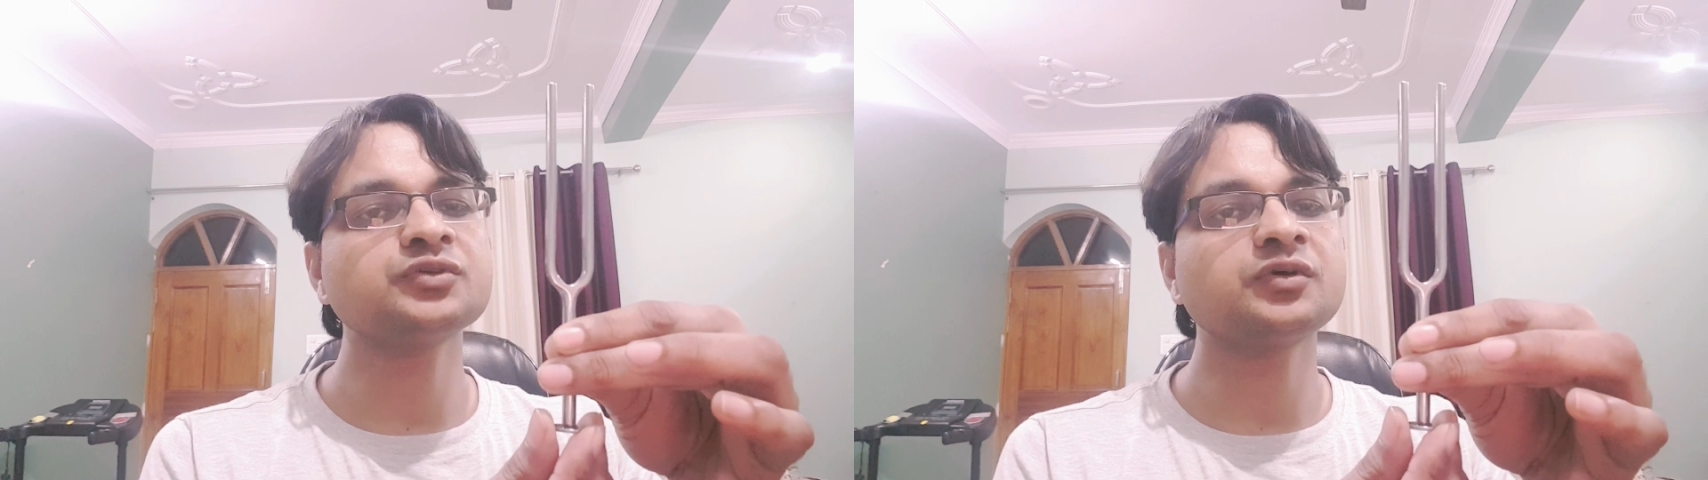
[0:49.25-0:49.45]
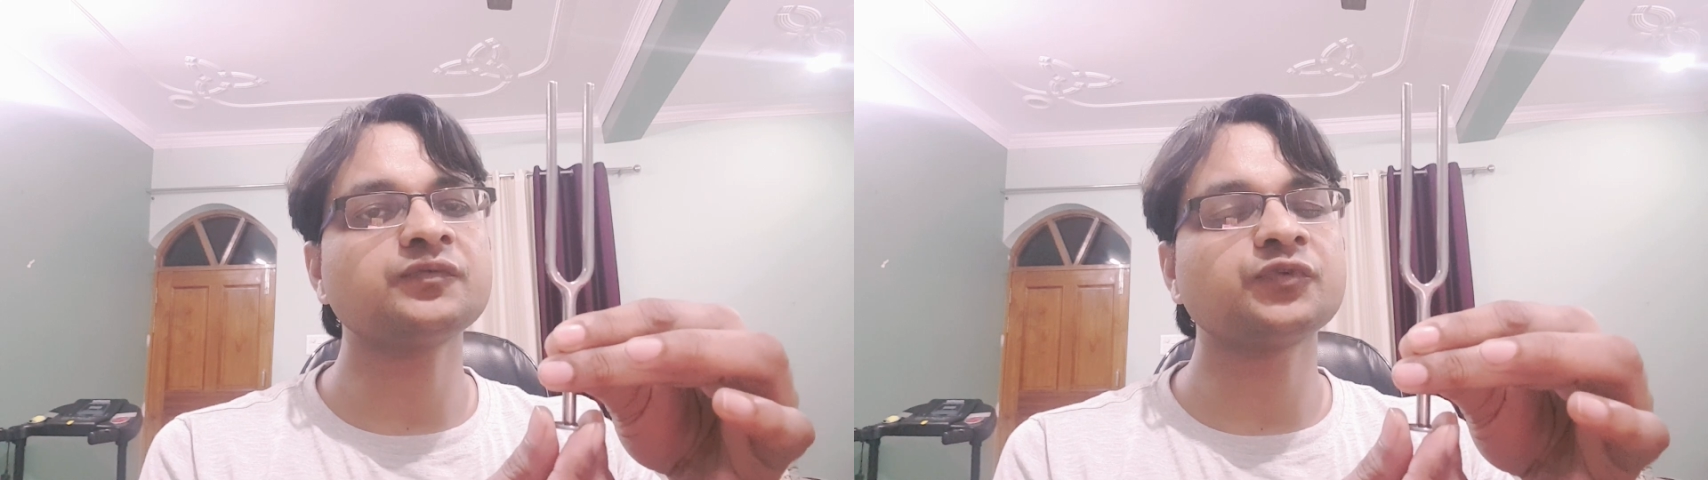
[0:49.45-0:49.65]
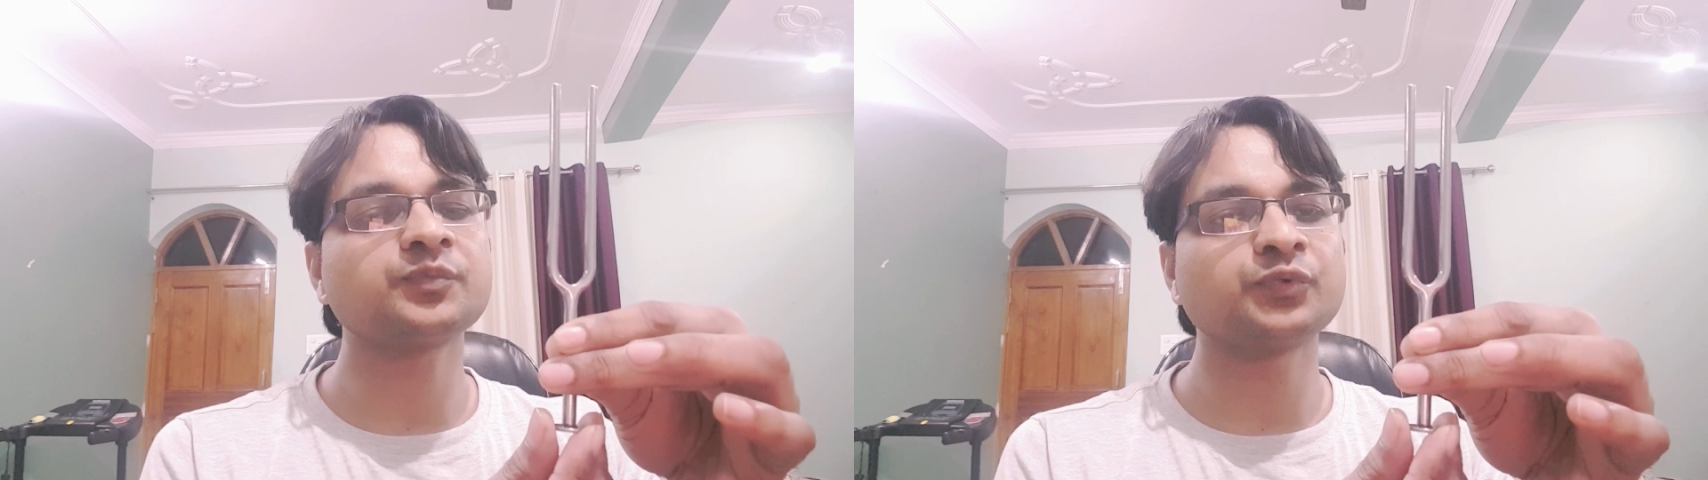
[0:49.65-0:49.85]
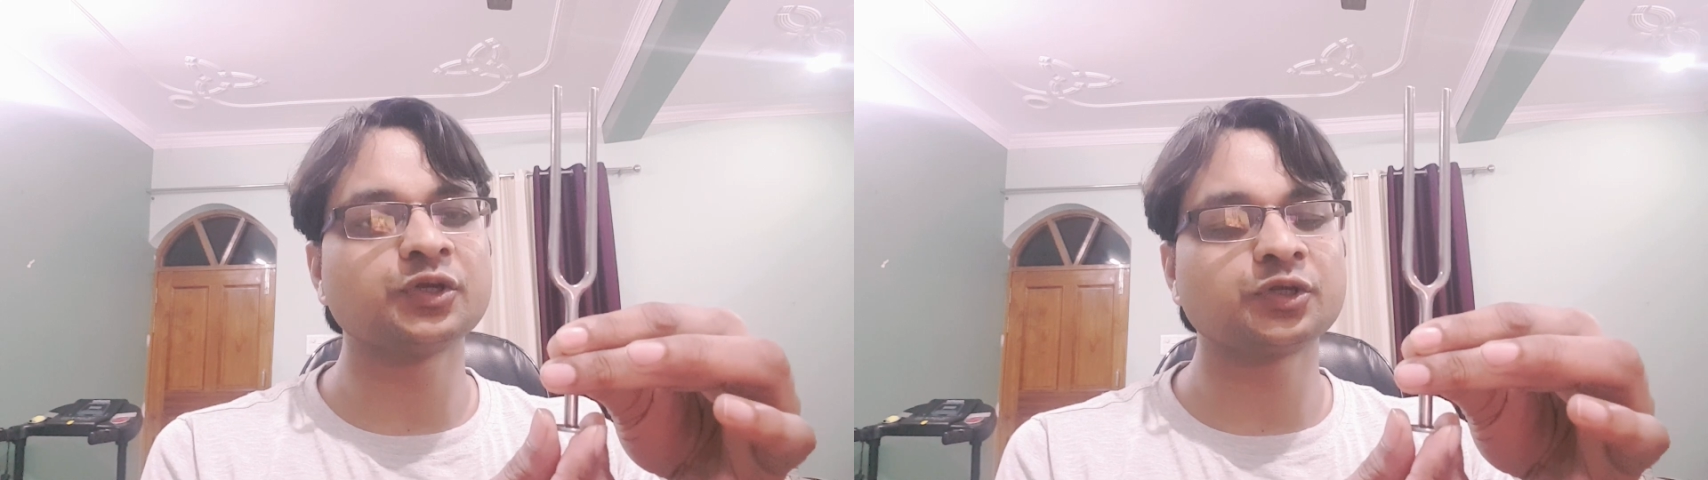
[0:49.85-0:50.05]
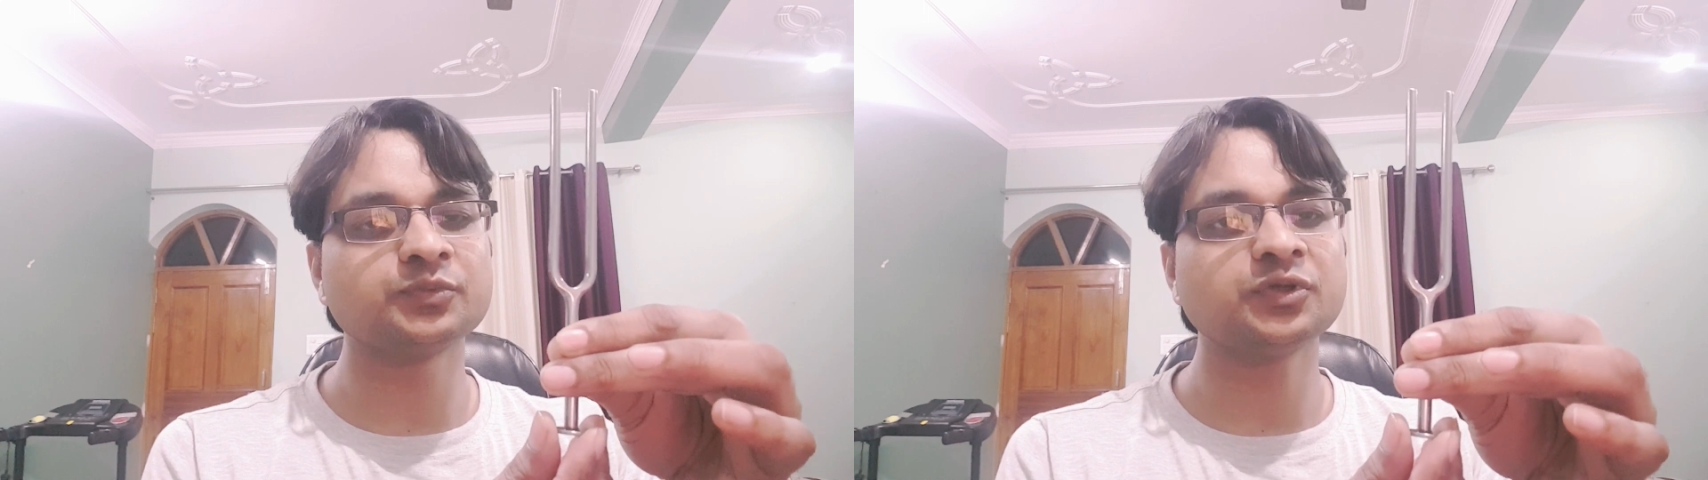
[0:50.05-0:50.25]
or foot
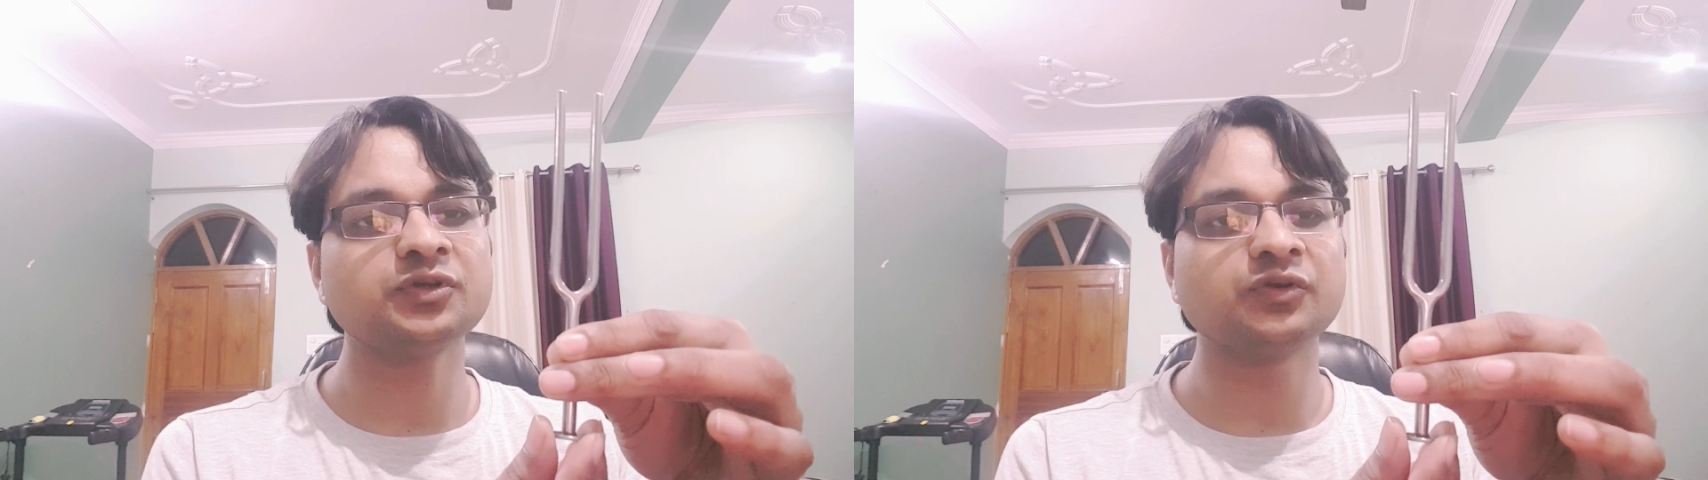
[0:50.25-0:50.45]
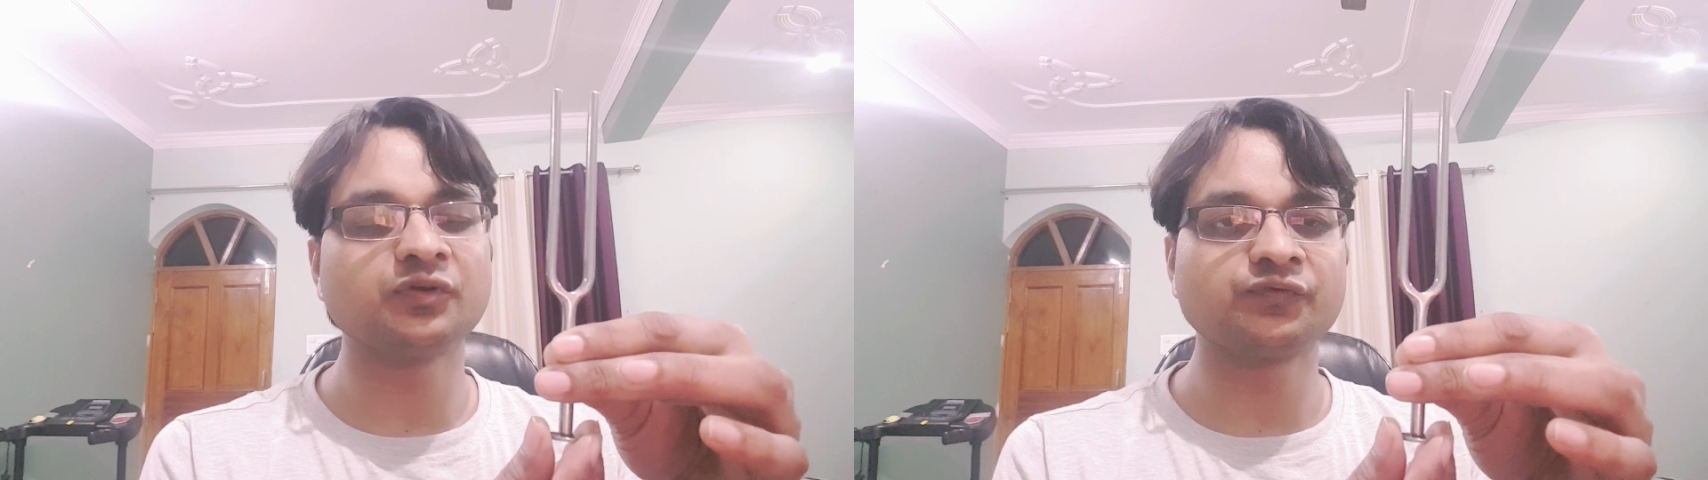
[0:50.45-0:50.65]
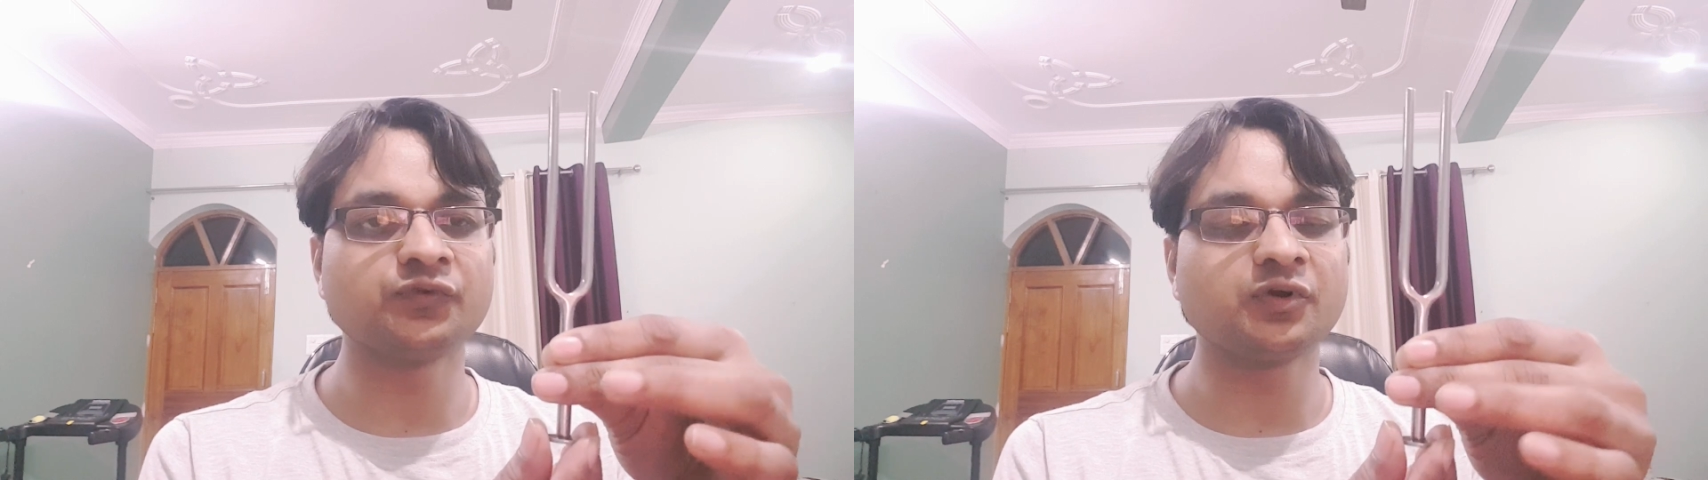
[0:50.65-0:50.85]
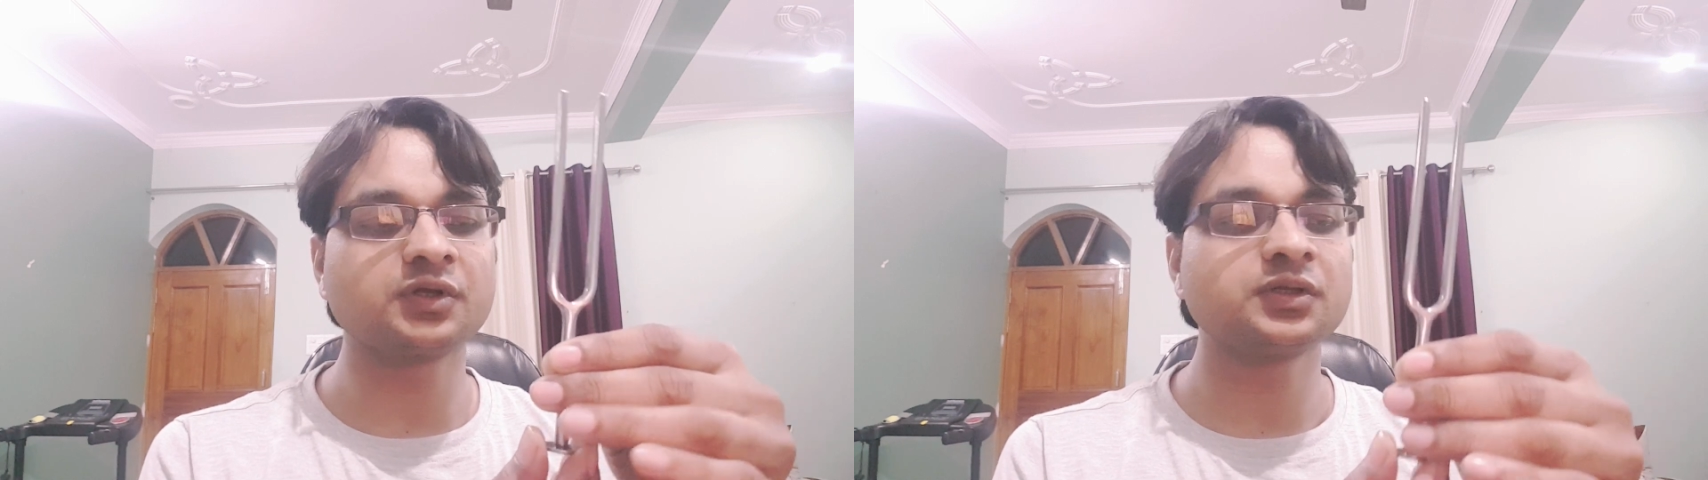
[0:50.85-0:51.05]
plate of the tuning fork.